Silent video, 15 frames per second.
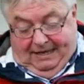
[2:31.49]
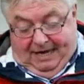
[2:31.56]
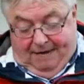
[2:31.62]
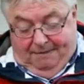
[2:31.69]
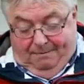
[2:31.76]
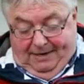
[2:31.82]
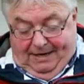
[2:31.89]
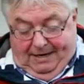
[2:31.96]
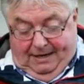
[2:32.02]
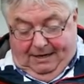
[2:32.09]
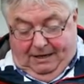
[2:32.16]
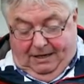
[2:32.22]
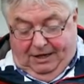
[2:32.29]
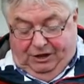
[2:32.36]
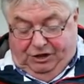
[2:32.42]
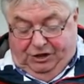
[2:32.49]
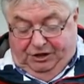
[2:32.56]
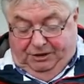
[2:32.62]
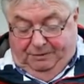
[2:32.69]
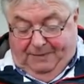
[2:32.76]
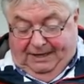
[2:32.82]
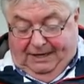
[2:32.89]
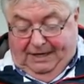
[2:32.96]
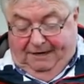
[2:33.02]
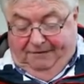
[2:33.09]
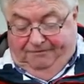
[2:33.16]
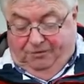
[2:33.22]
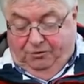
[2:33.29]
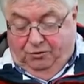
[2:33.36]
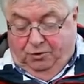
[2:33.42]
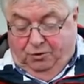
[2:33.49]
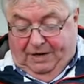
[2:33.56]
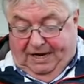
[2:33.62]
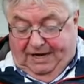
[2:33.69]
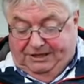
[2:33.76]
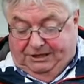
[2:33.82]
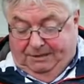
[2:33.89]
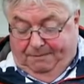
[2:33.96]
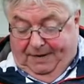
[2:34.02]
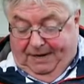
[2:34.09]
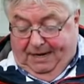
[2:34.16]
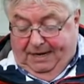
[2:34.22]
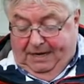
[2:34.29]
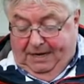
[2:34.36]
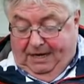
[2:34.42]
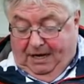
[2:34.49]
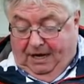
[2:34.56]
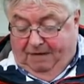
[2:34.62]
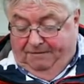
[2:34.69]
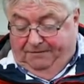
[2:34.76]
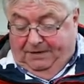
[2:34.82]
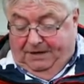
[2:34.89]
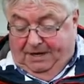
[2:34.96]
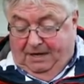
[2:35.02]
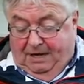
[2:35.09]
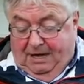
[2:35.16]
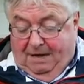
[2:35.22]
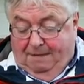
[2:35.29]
can be legitimately viewed as the beginning of the